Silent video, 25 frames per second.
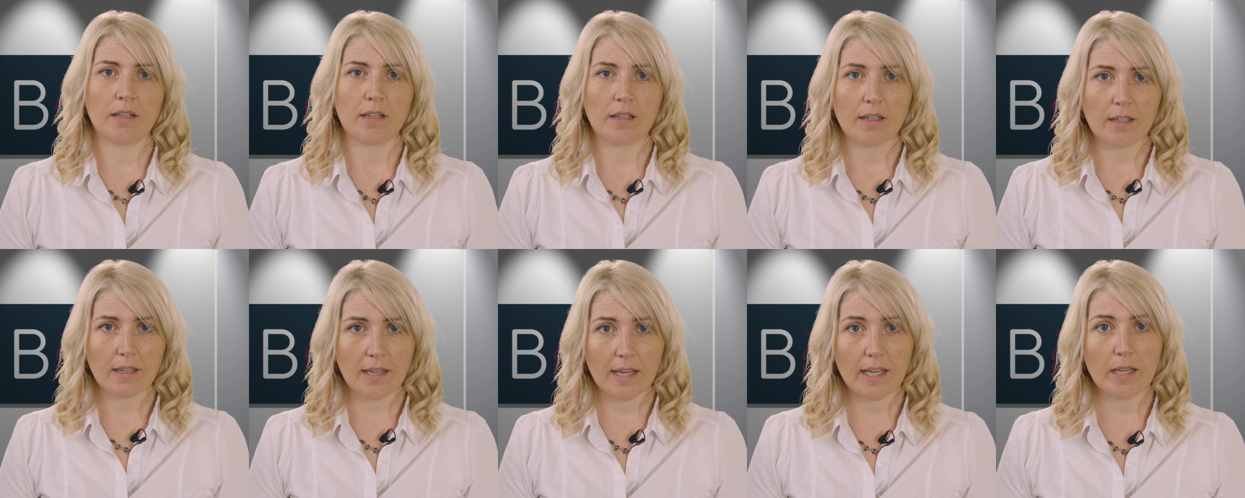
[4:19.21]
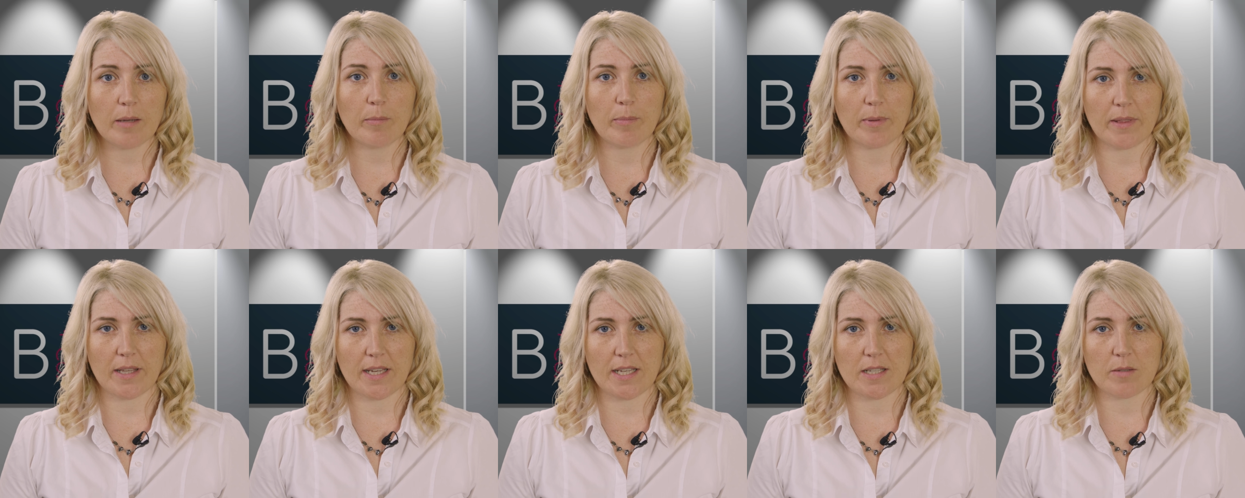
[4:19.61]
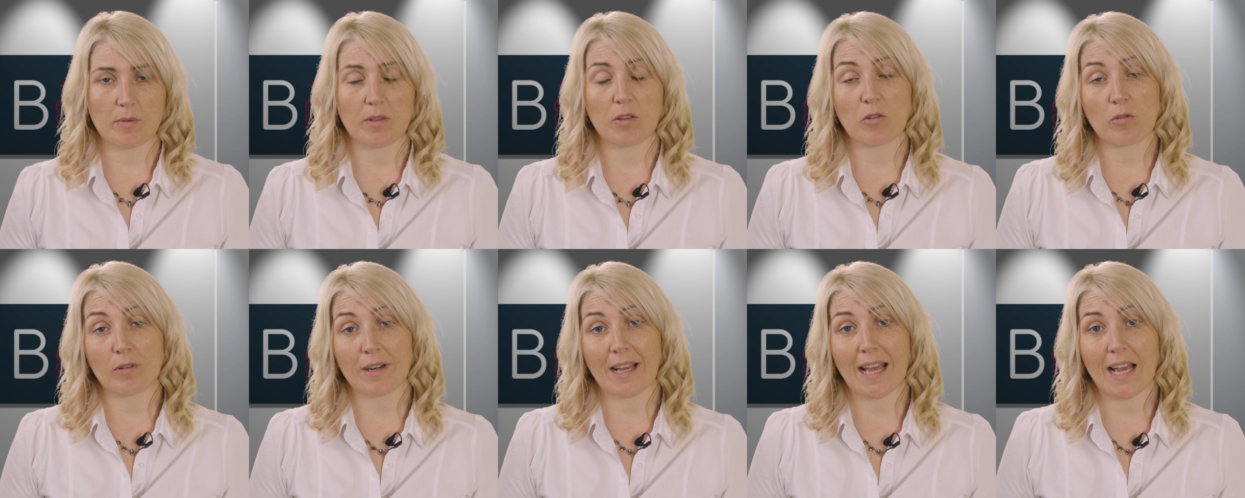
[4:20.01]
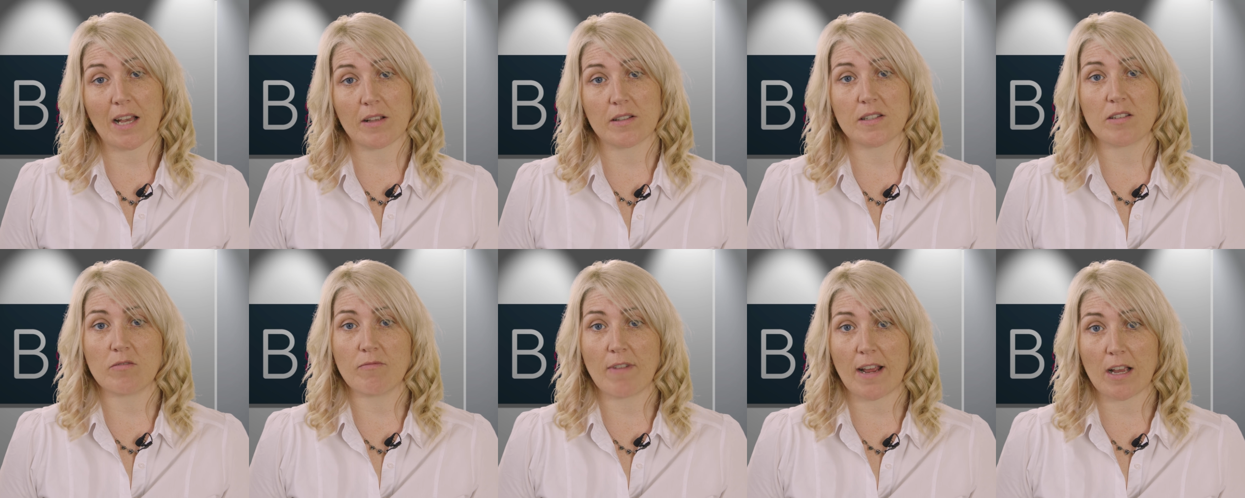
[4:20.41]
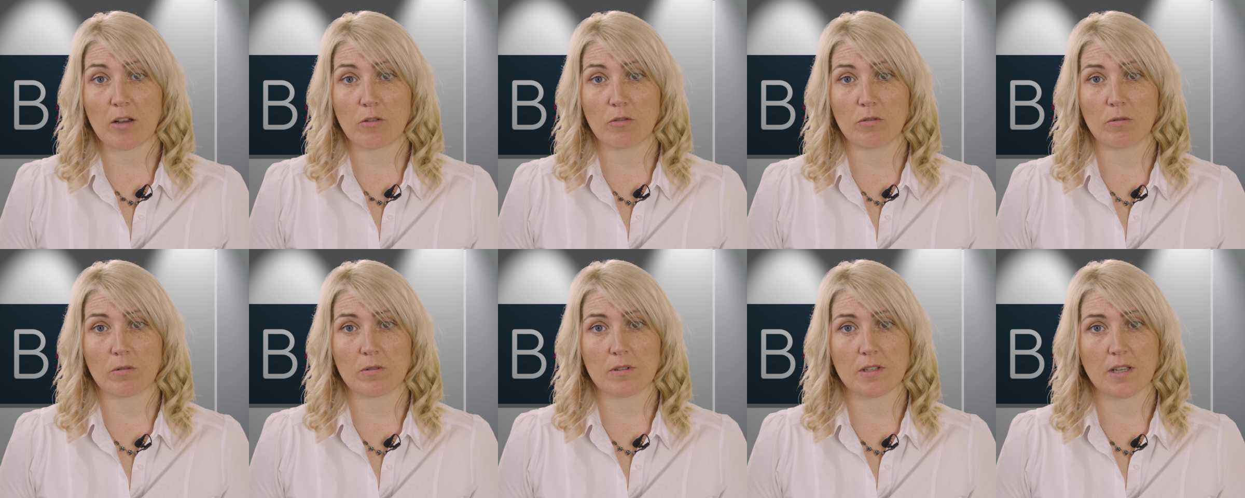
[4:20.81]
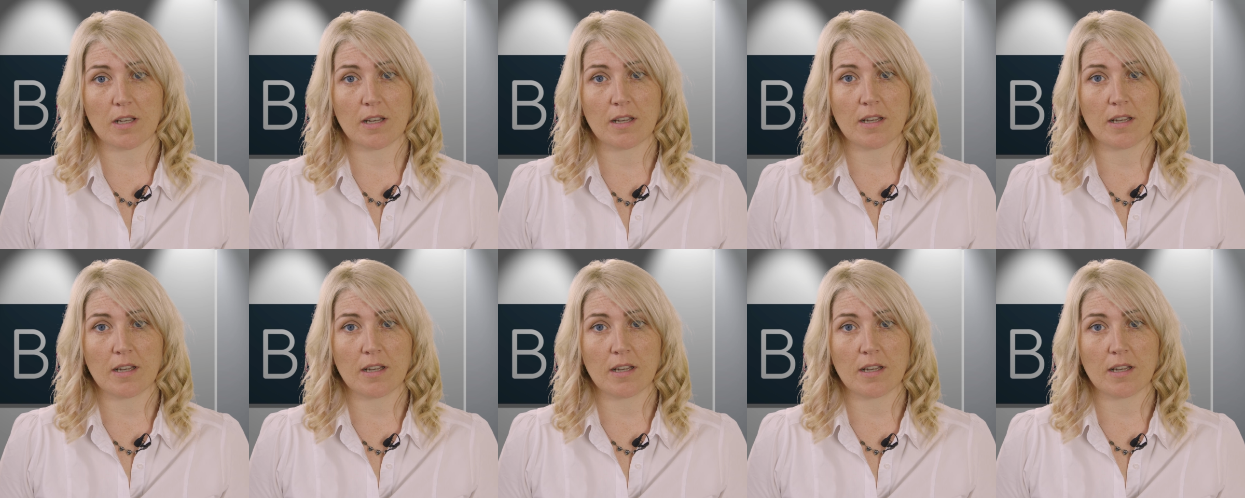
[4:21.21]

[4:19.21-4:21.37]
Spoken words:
Keep these with your accounting records,